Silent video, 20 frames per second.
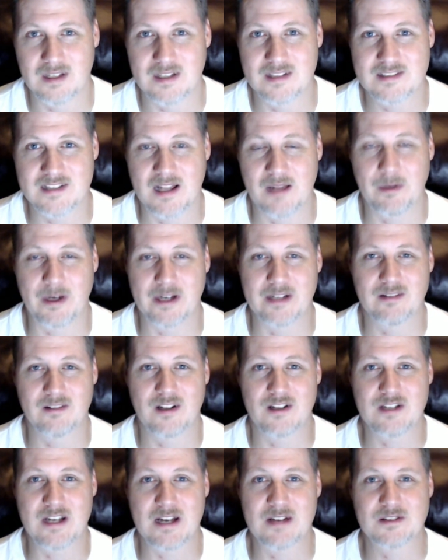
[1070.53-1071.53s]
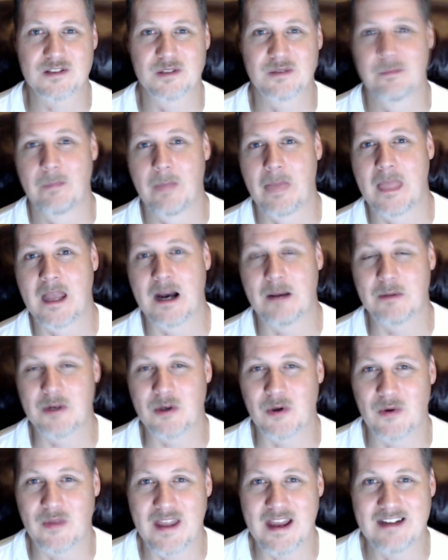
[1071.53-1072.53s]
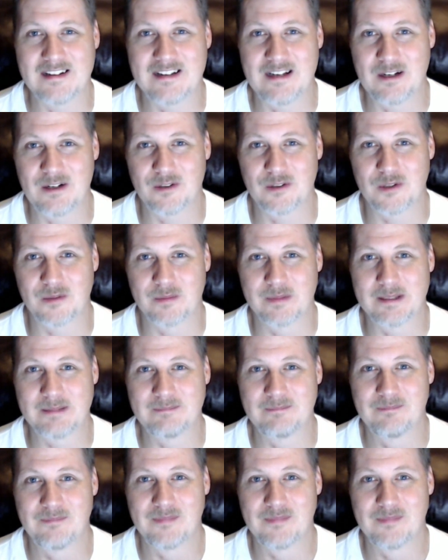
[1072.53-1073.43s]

celebrate lunch out, so I'll be doing that here in a little bit.